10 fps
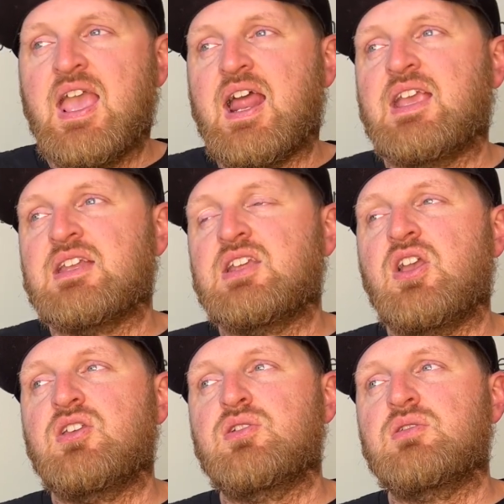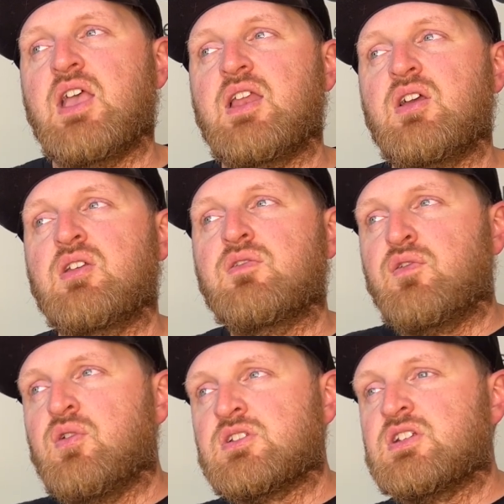And I can tell you that,
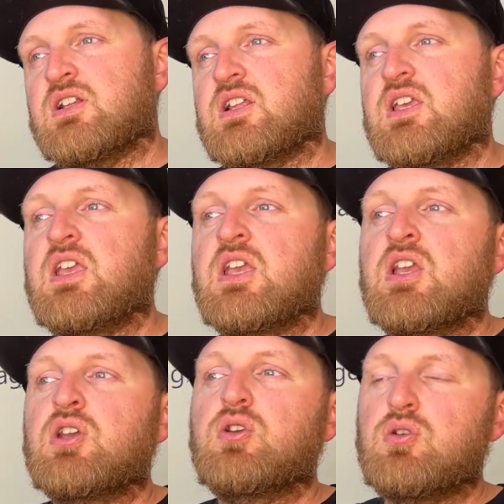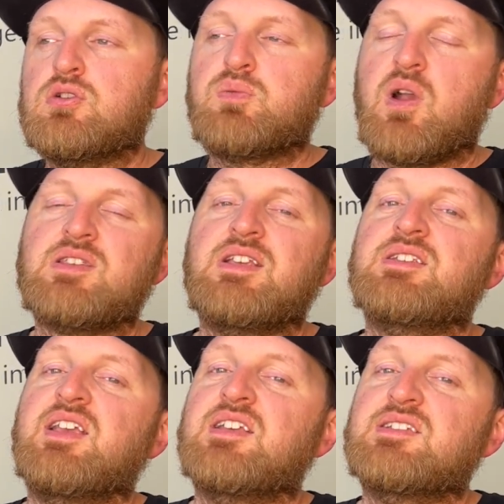unfortunately, Google's
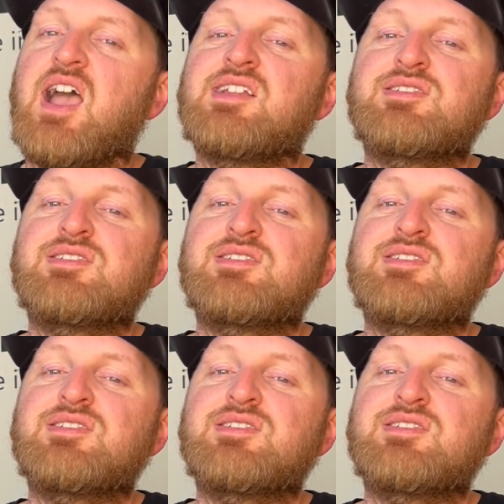processing has gotten